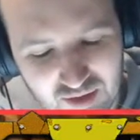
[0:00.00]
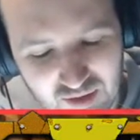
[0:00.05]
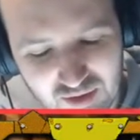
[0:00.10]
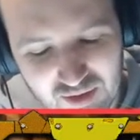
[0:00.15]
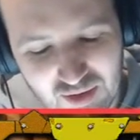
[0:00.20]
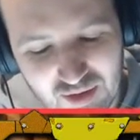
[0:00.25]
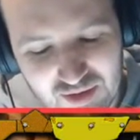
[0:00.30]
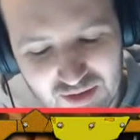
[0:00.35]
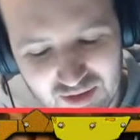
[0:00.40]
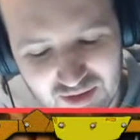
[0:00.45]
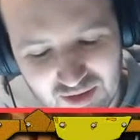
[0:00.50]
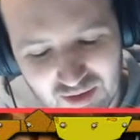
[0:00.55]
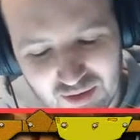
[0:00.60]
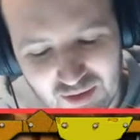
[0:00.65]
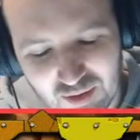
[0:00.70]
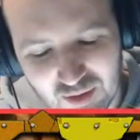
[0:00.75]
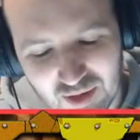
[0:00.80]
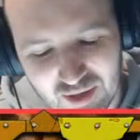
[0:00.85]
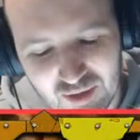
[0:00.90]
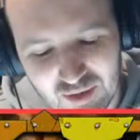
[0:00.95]

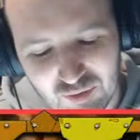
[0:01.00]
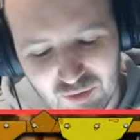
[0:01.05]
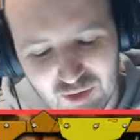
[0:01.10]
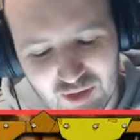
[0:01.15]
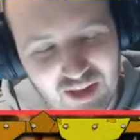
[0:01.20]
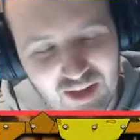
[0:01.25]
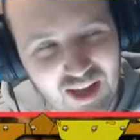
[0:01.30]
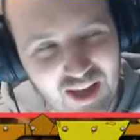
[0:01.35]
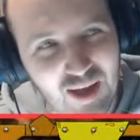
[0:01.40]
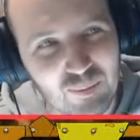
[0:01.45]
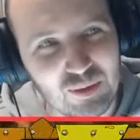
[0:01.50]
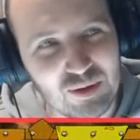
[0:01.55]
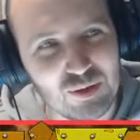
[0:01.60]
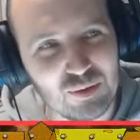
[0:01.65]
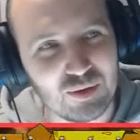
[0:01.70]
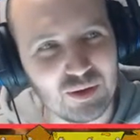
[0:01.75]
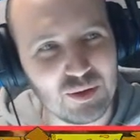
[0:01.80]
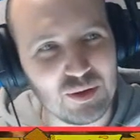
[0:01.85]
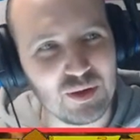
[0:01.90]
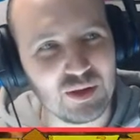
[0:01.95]
I love when that happens
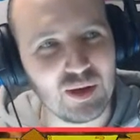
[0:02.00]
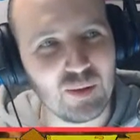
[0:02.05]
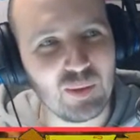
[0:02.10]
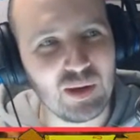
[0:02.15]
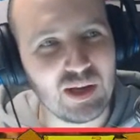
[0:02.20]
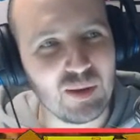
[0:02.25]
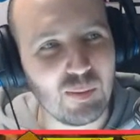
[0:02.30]
when there's like a big